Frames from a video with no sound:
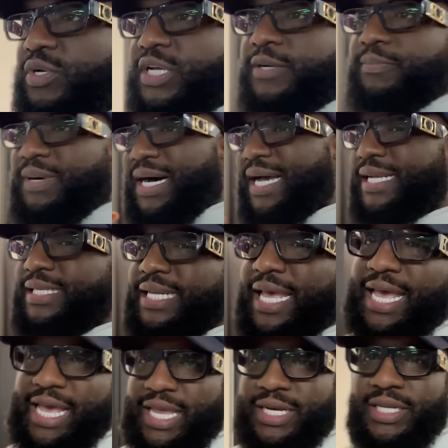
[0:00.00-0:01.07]
combine
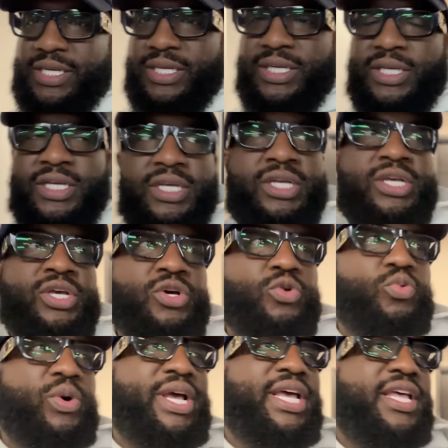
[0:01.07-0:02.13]
that
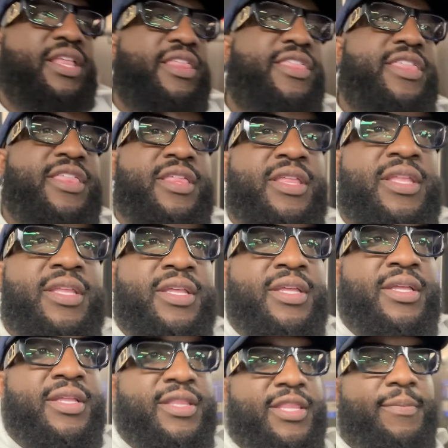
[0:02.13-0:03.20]
with
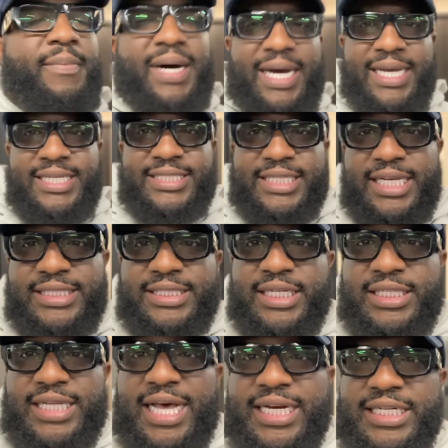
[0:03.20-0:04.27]
the mindset that a
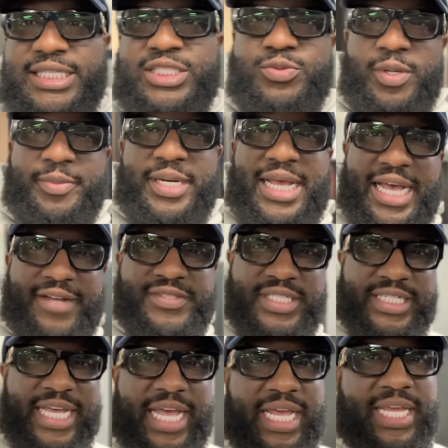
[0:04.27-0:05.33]
lot of these women have
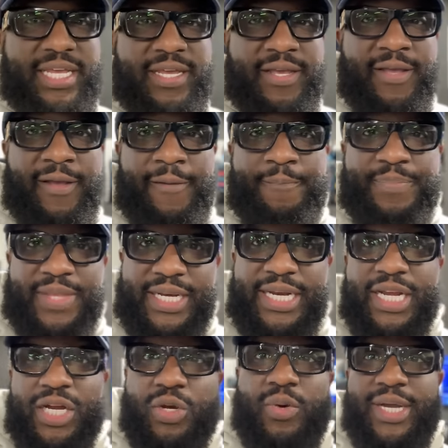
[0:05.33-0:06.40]
today, then
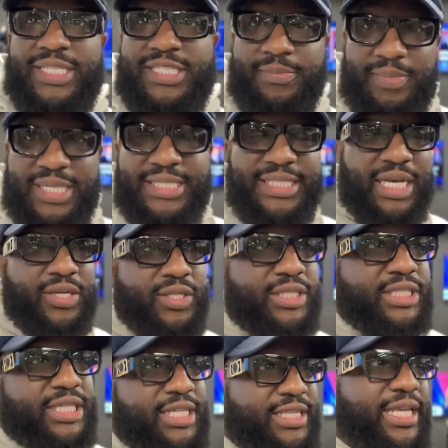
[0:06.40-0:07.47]
they're going to miss out on a
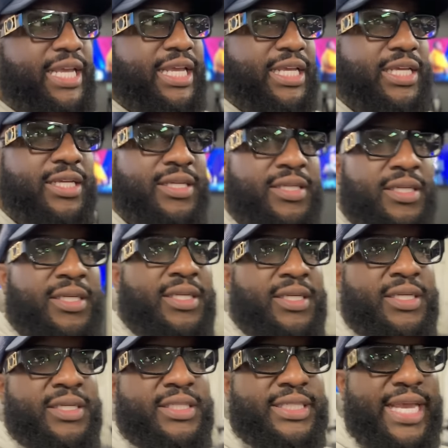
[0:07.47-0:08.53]
good thing.
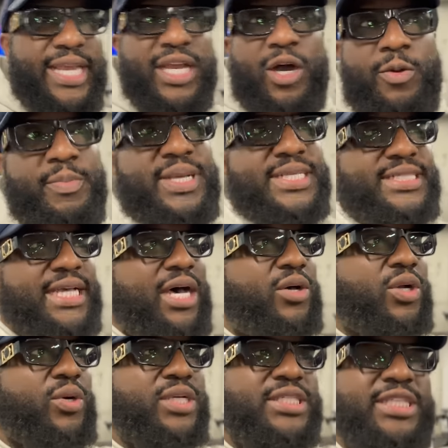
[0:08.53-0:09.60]
They're going to miss out
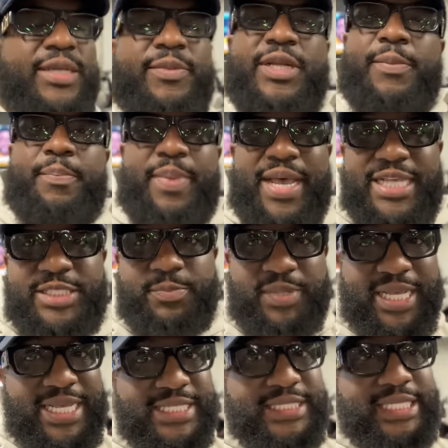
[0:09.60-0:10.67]
on some of the best
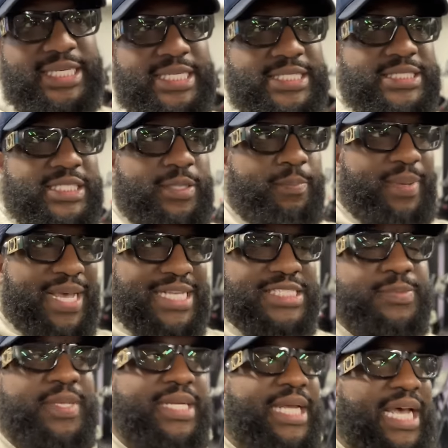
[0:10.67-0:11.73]
blessings and the best
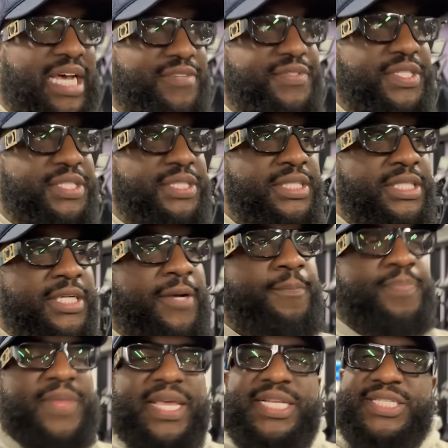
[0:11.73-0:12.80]
men ever.
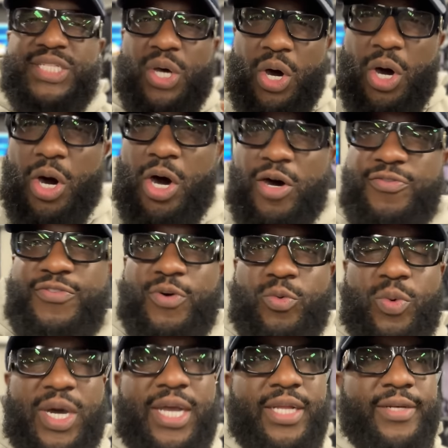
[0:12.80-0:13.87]
And it's all for
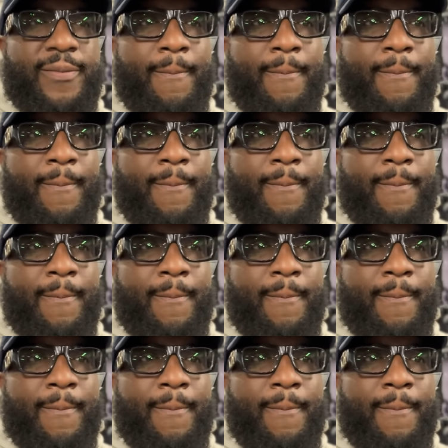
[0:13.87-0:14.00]
what?